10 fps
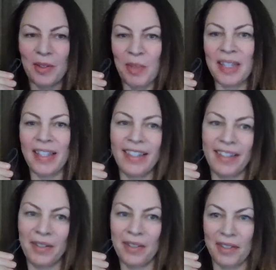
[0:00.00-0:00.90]
assuming
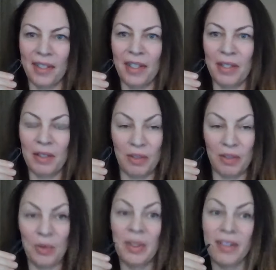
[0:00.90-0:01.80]
that you're
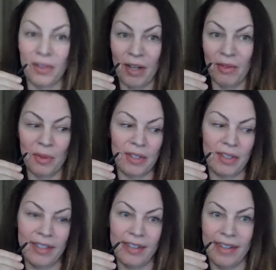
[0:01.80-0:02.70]
doing the
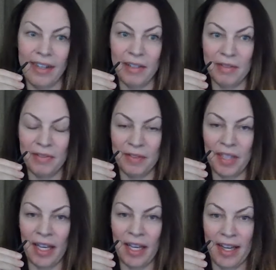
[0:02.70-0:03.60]
groundwork
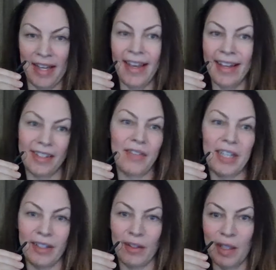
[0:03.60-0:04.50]
of
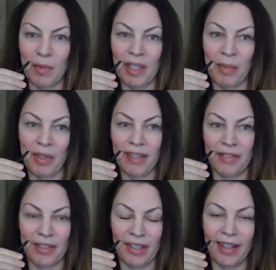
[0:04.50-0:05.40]
excavating your limiting
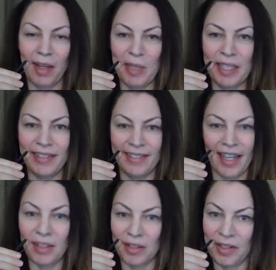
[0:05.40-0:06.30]
beliefs and coming
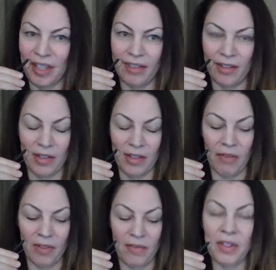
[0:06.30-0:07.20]
to understand
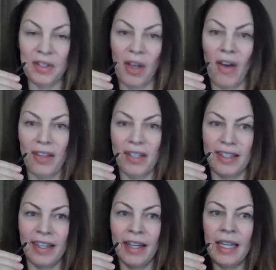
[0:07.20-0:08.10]
yourself and feel solid